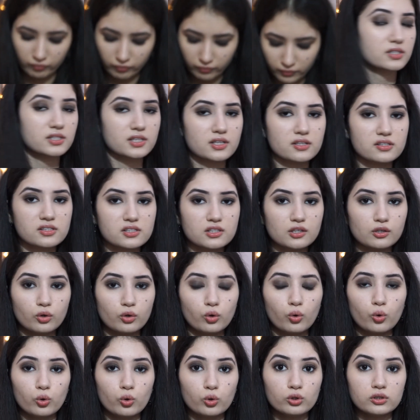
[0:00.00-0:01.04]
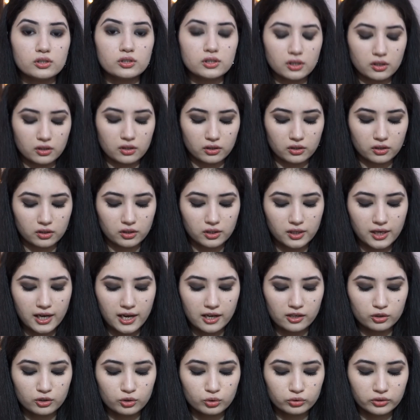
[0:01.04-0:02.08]
Since the whole
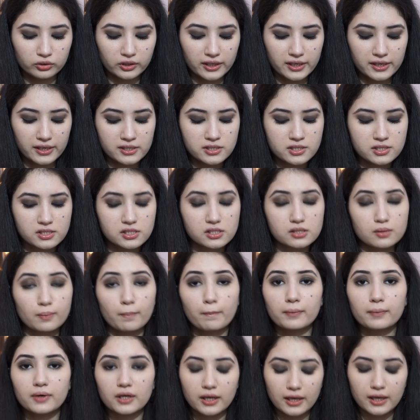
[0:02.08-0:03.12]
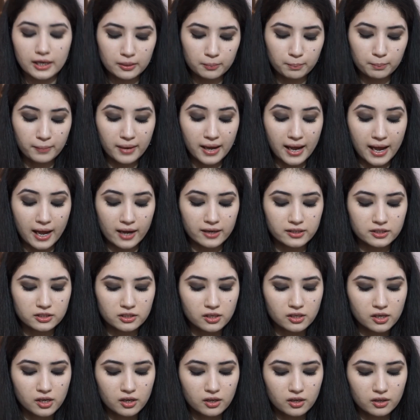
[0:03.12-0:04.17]
eye look is in matte,
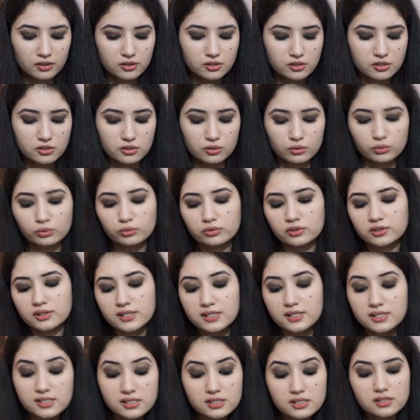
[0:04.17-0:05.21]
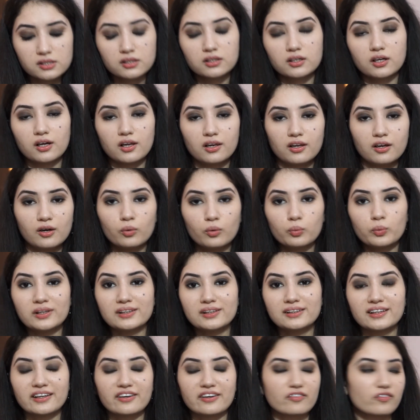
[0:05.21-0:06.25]
so this color will
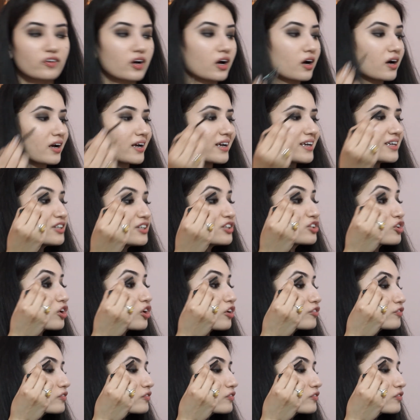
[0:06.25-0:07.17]
give a hint of